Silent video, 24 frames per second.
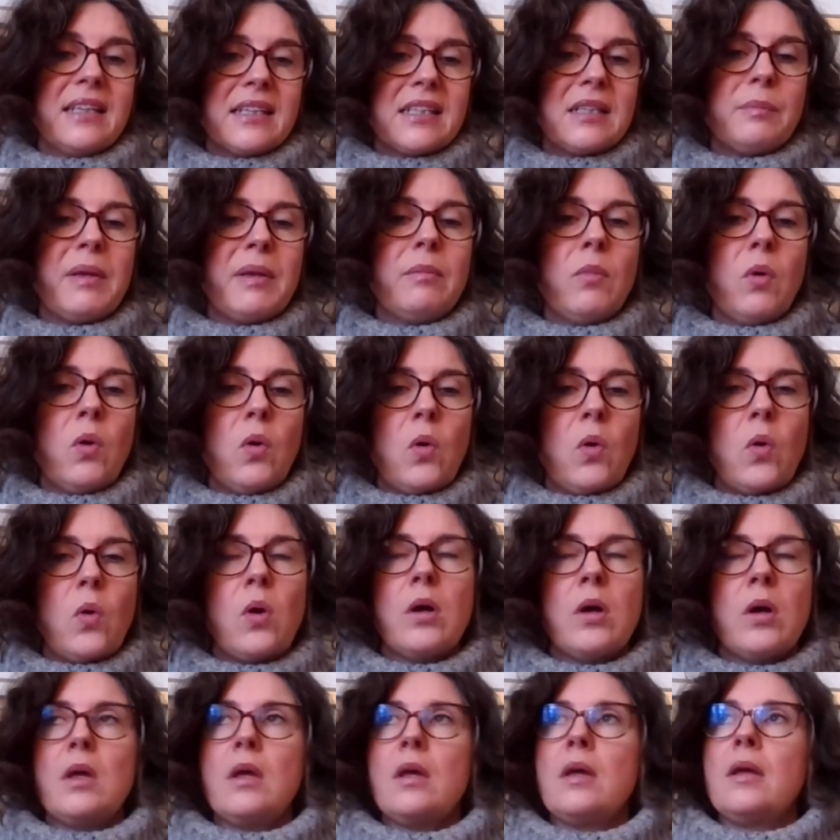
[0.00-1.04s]
a little bit
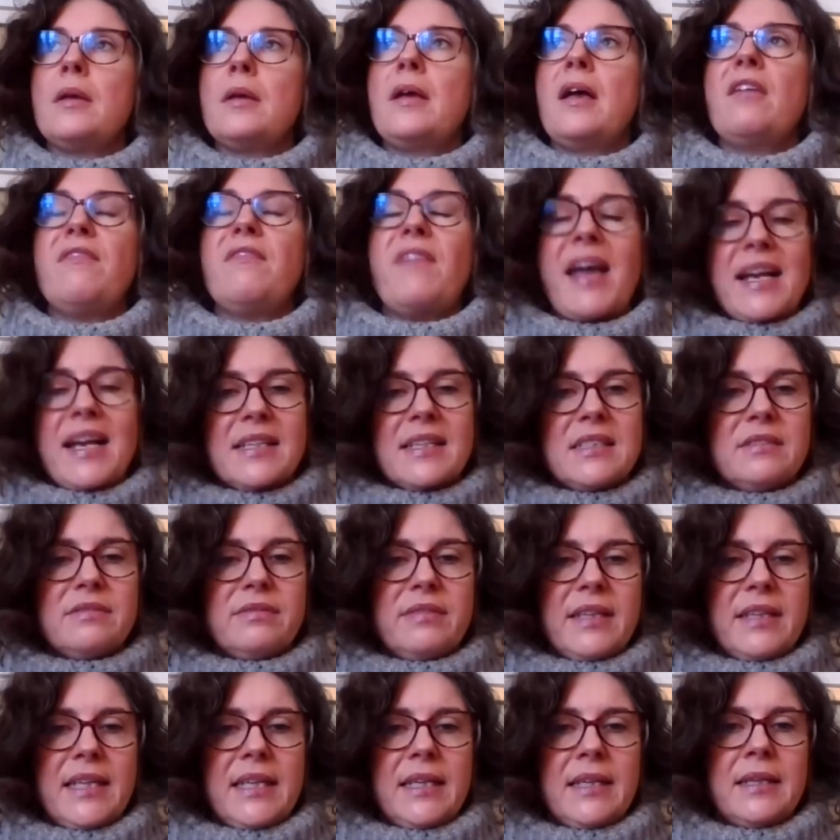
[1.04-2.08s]
more
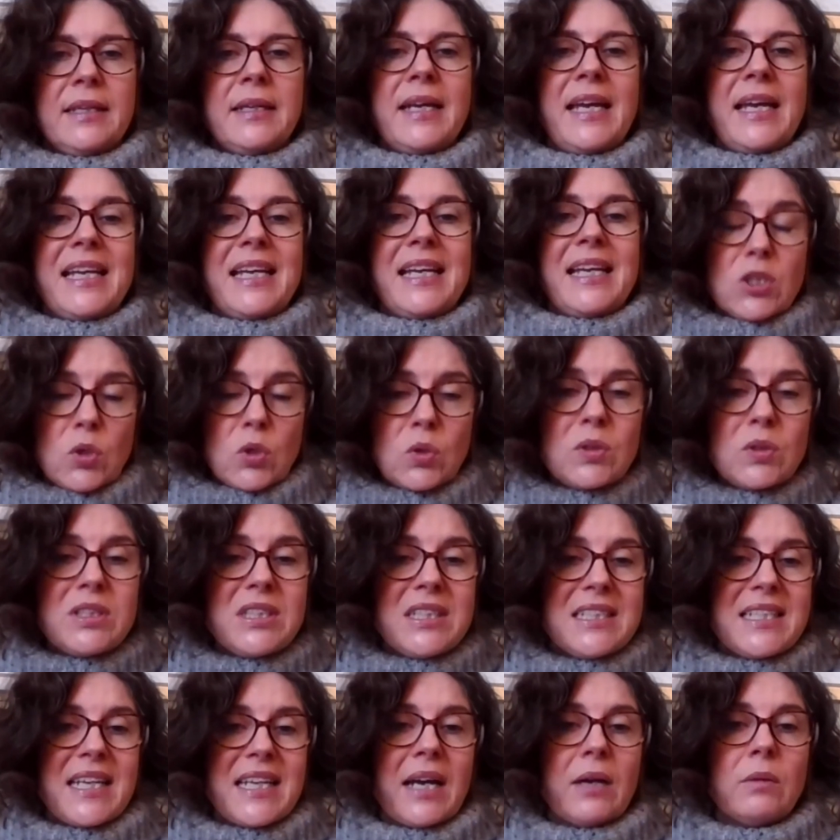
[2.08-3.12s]
effectively. It
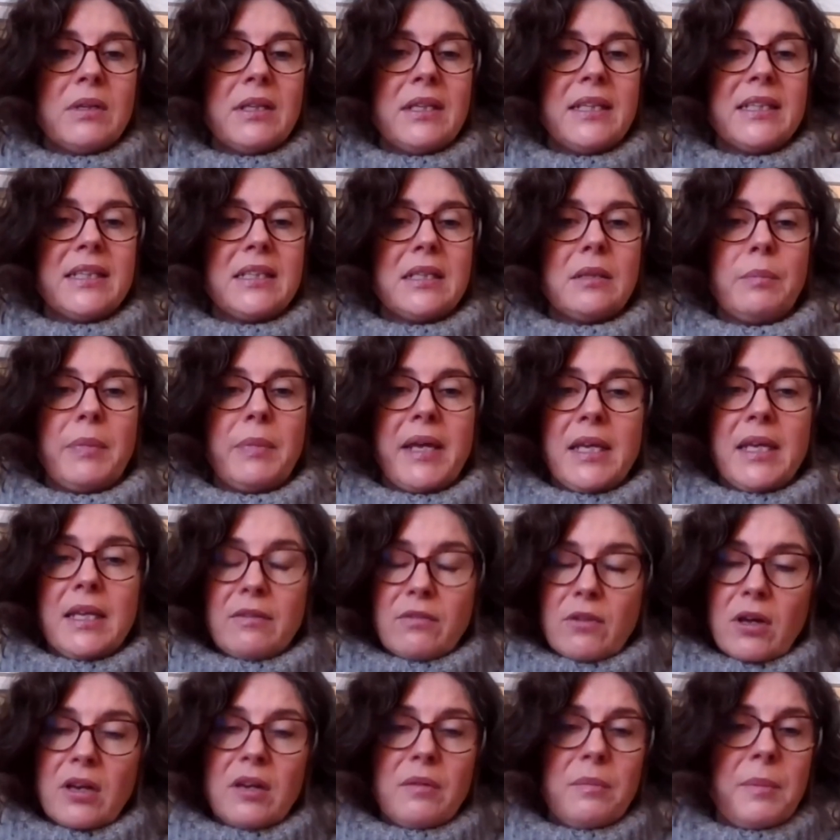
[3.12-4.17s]
cools you down a little bit.
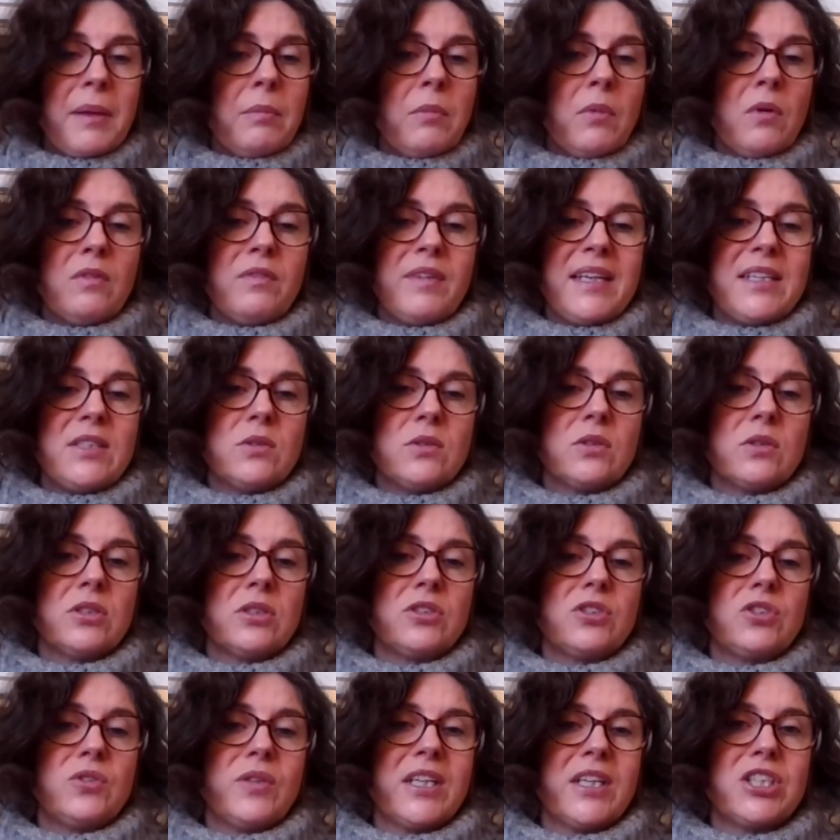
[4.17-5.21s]
You've got a bit more
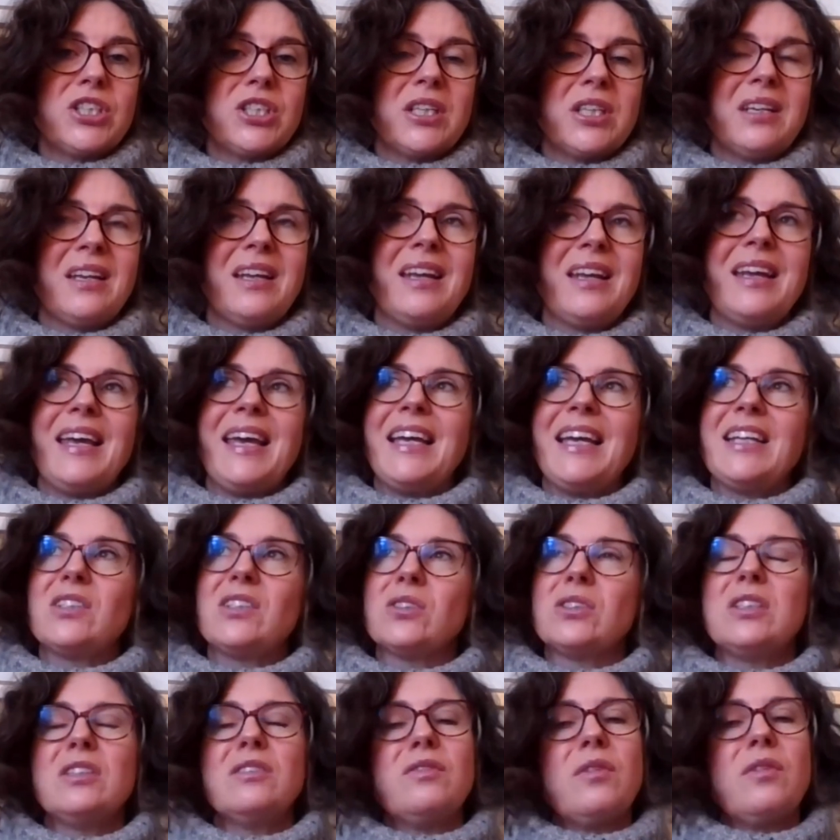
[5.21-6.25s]
vasoconstriction. It's
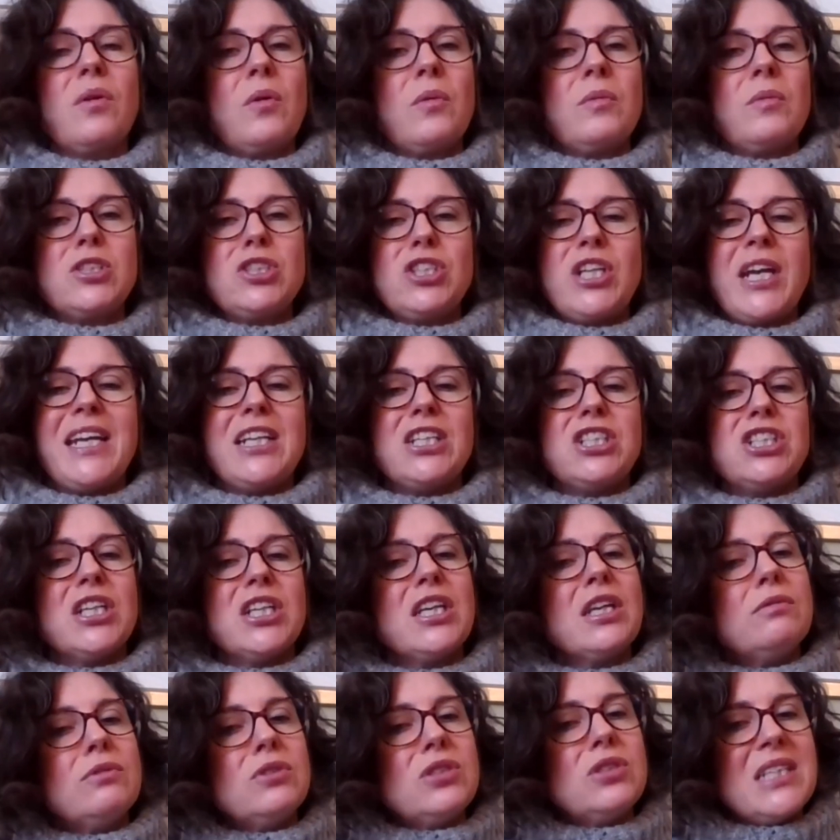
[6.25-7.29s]
sort of
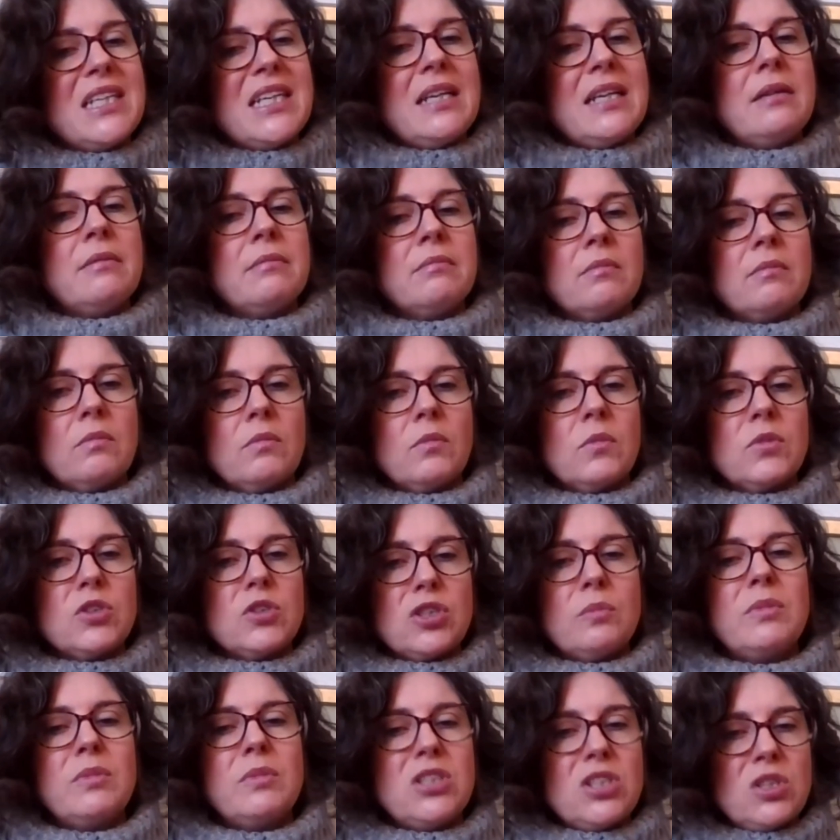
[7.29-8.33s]
changing your routine
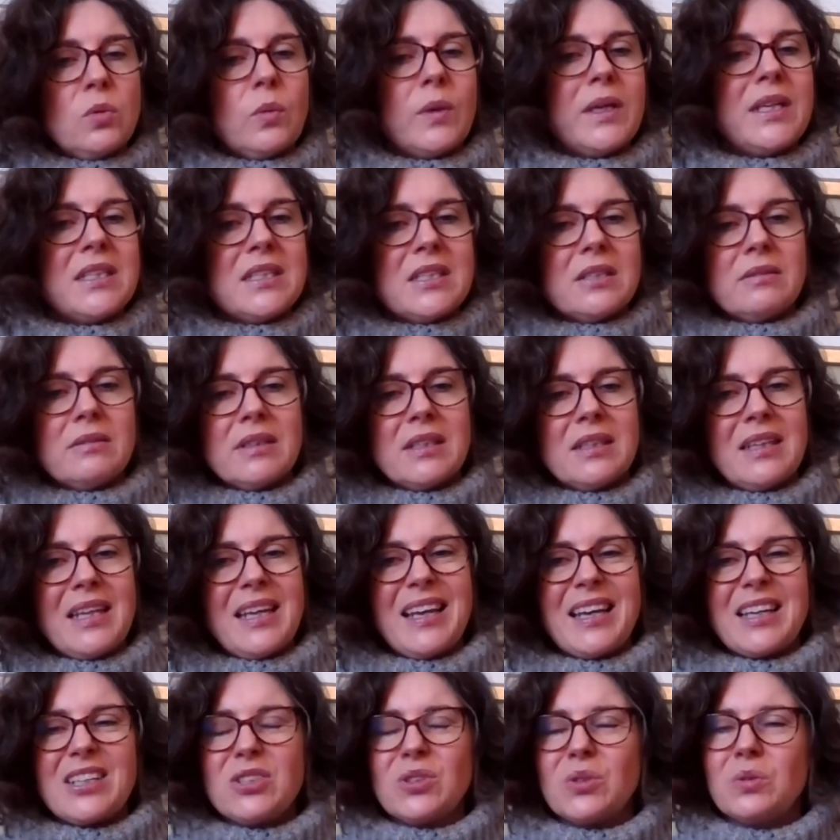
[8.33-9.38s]
summer to winter. I
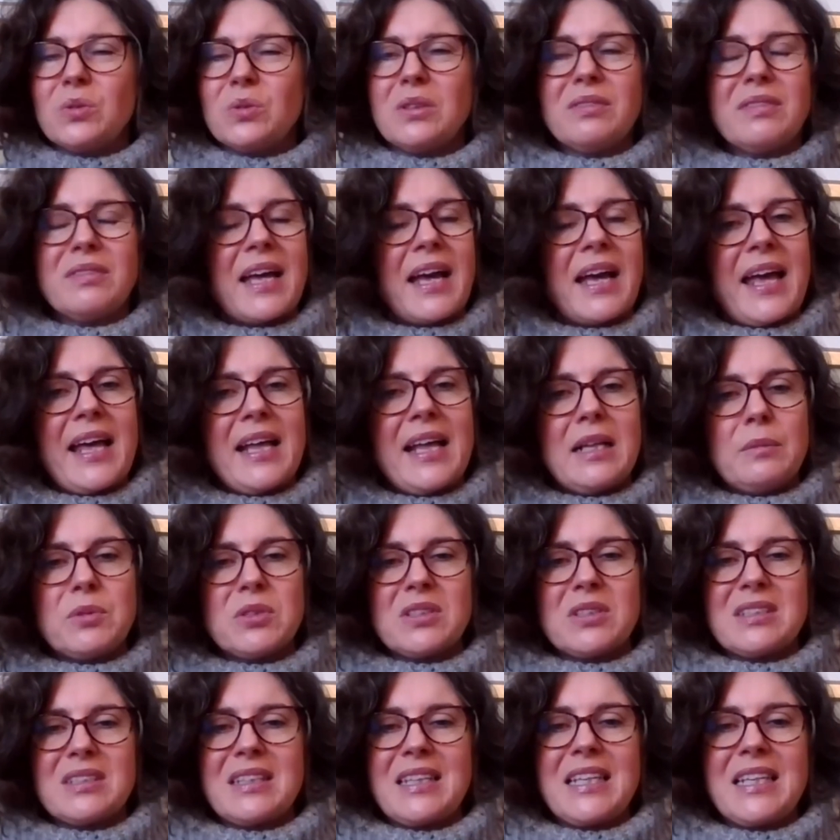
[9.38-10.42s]
think I don't know if that helps
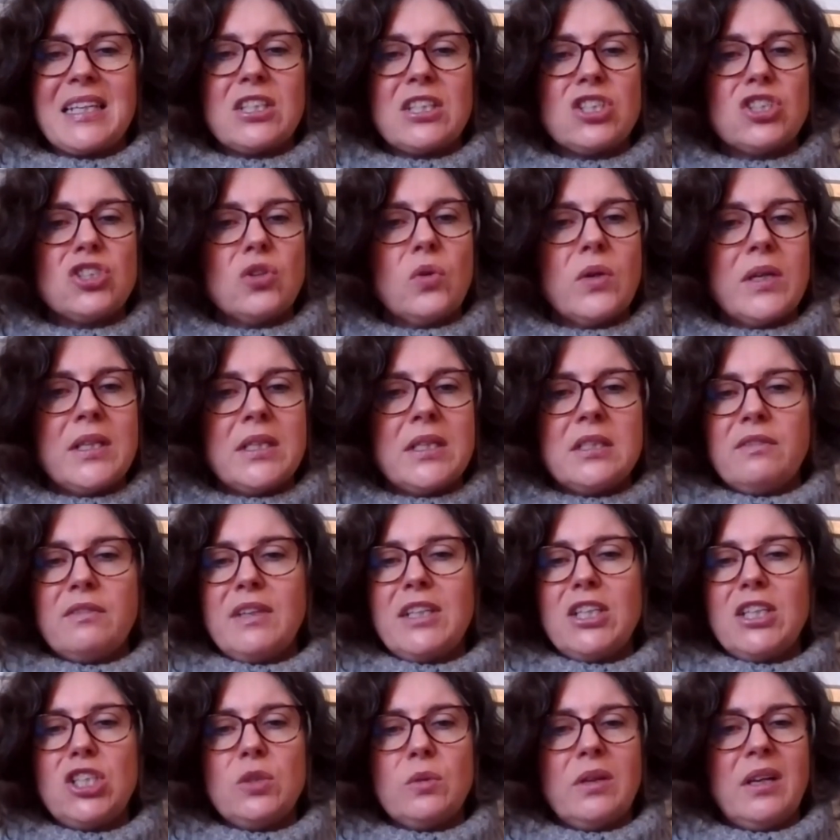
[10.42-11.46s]
because I think it's so
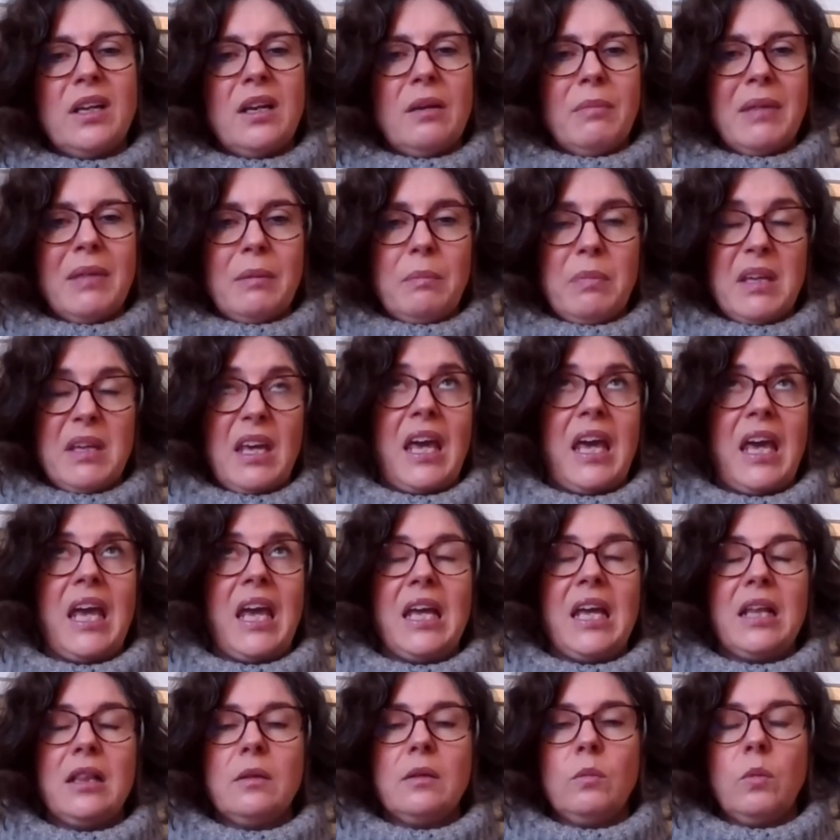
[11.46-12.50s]
individual, and it might be you
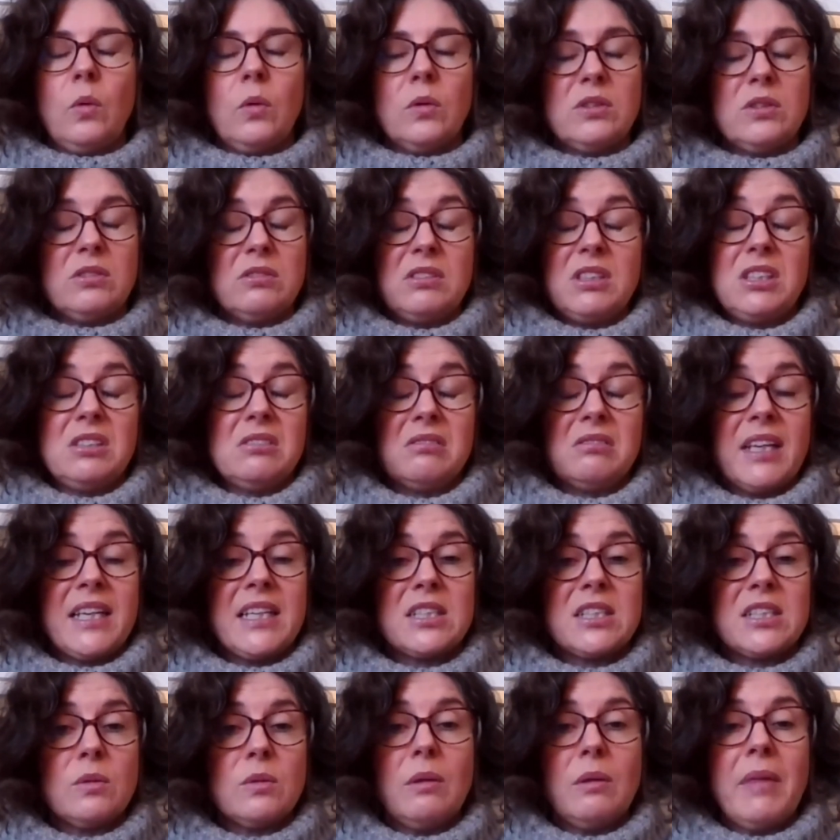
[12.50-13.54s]
hate the water and you don't
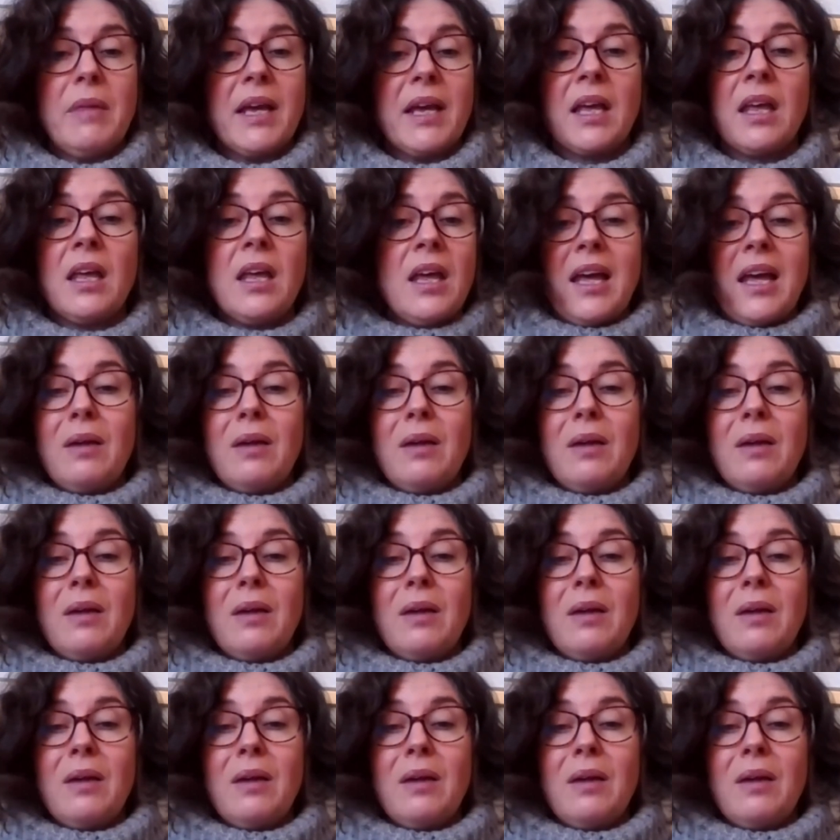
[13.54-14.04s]
like swimming,